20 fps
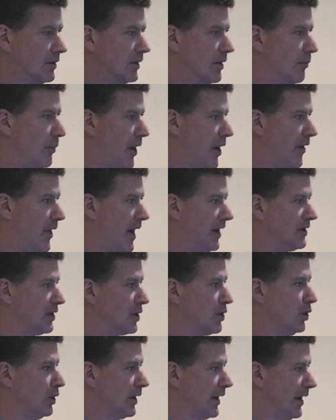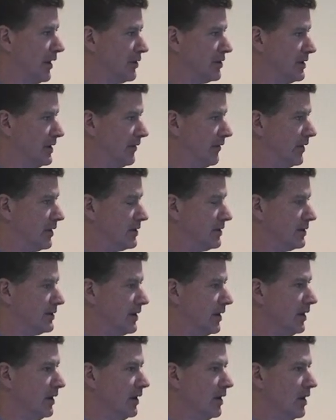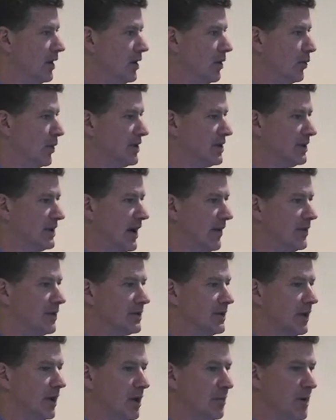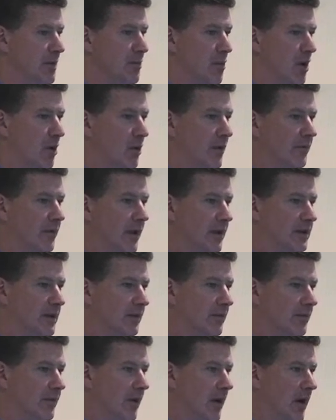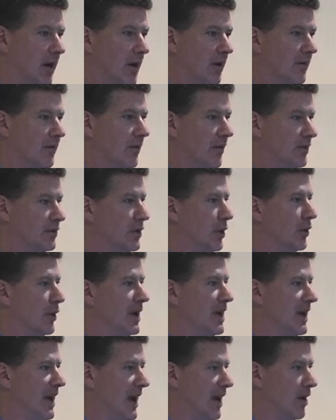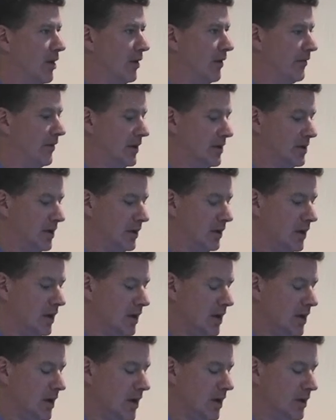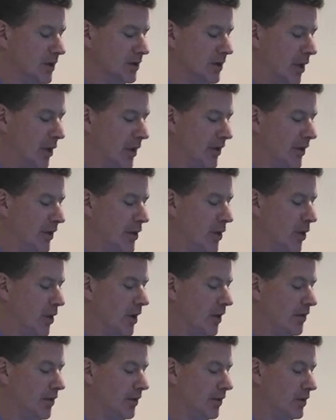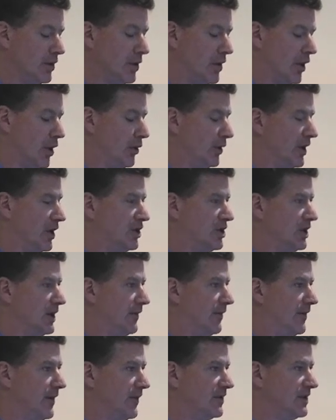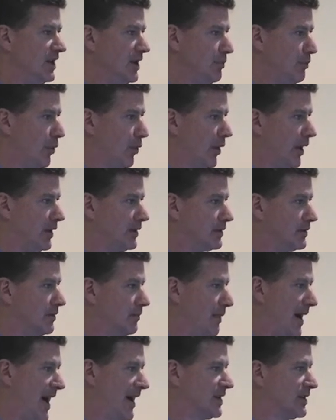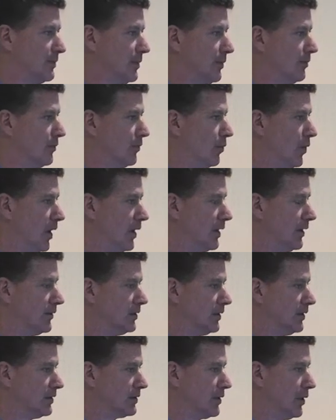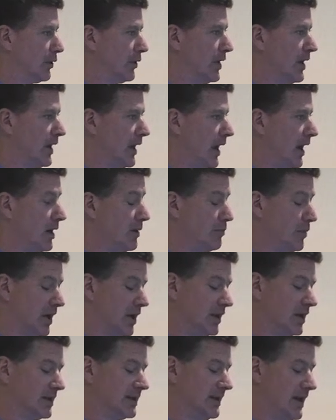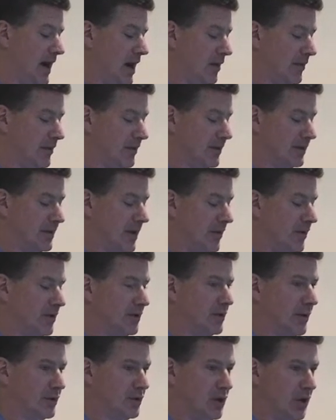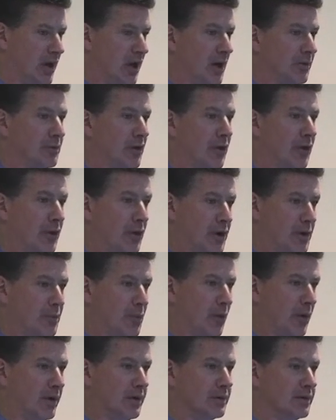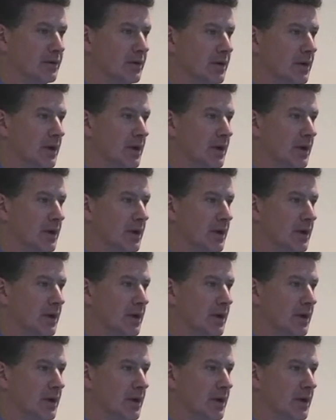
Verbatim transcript: Compare that to cooling energy efficiency, which is obviously going to be more reflective of a solar heat gain coefficient. So in the north, you can only achieve 15 points maximum relative to solar heat gain, but in the south, in the southern zones, you can get up to 30 points.